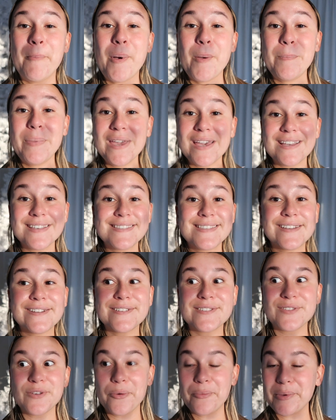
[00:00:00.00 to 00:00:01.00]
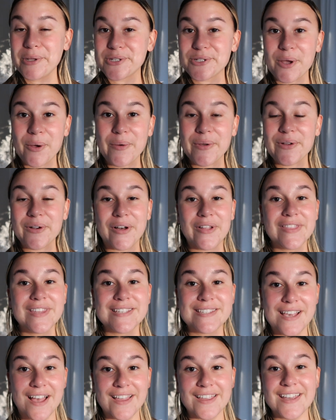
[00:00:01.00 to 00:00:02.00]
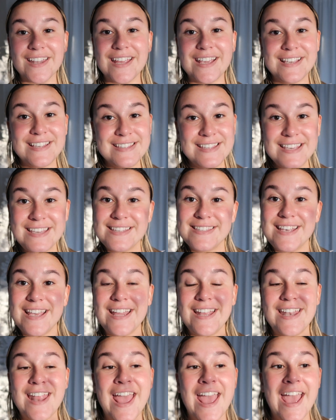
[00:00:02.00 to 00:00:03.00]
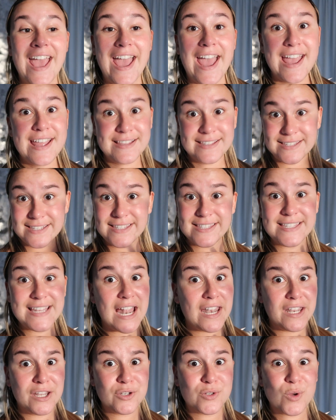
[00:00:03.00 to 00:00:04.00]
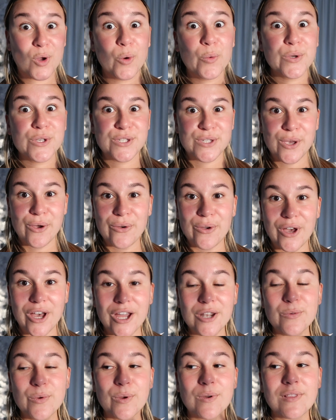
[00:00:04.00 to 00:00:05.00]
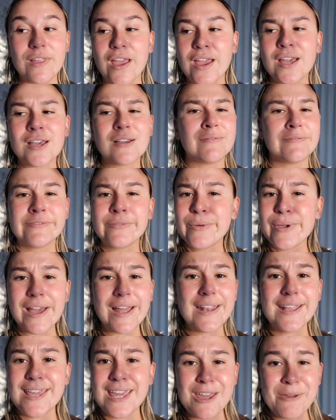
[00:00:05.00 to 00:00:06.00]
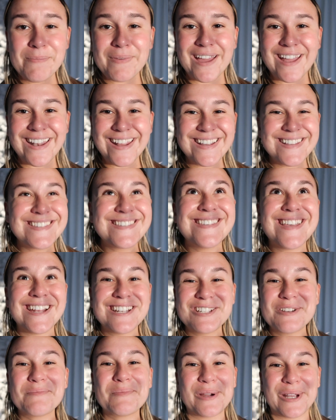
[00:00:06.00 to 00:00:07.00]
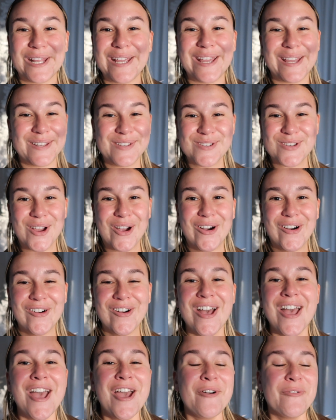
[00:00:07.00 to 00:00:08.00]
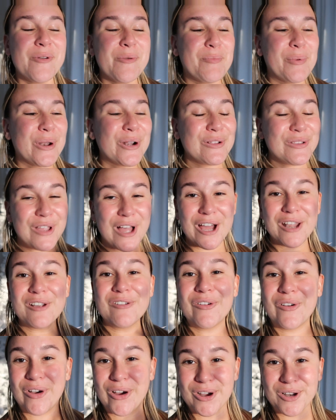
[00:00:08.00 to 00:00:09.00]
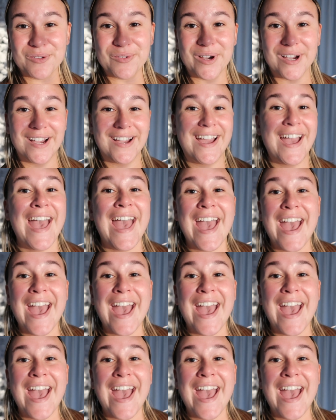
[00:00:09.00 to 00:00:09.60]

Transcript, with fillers: but because there's so much going on this holiday season, and since that intro was so good, we were like, we gotta keep it. It's such a pretty intro. We put a lot of hard work